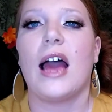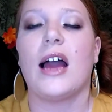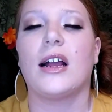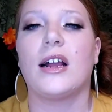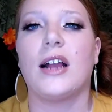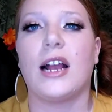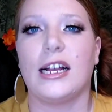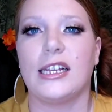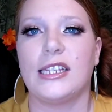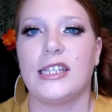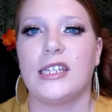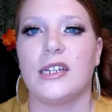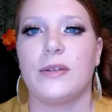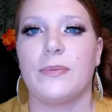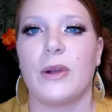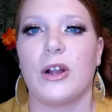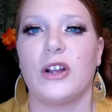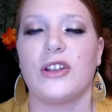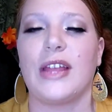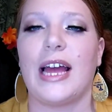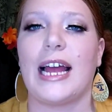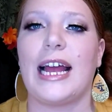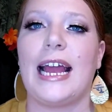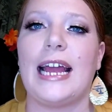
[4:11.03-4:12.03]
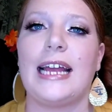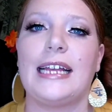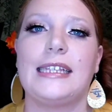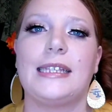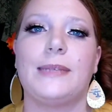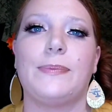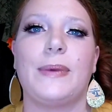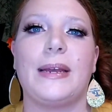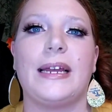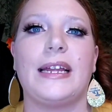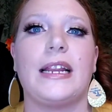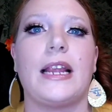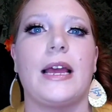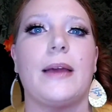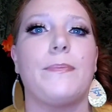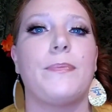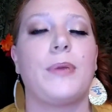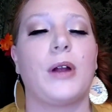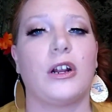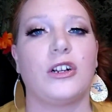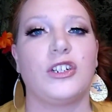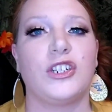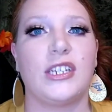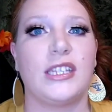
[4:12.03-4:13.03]
a customer that has been
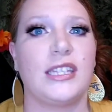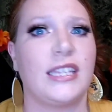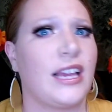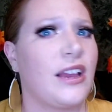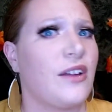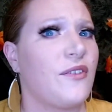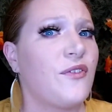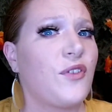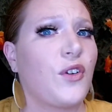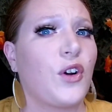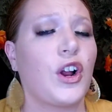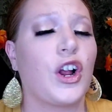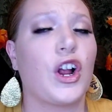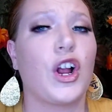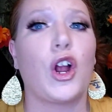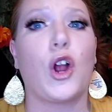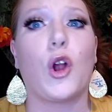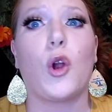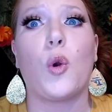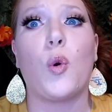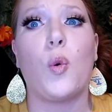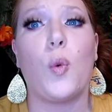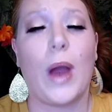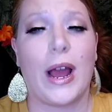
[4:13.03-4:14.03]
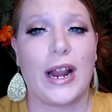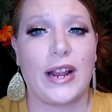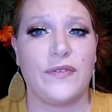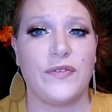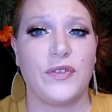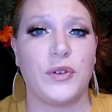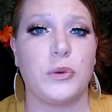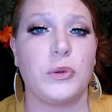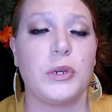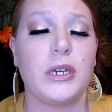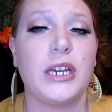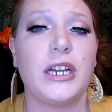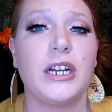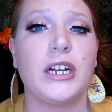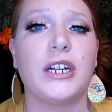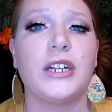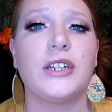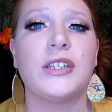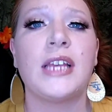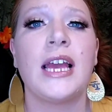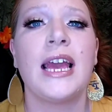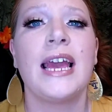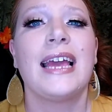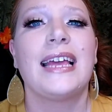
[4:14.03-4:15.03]
purchasing for quite a few
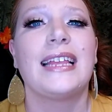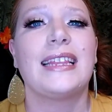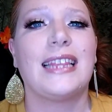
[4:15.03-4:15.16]
years,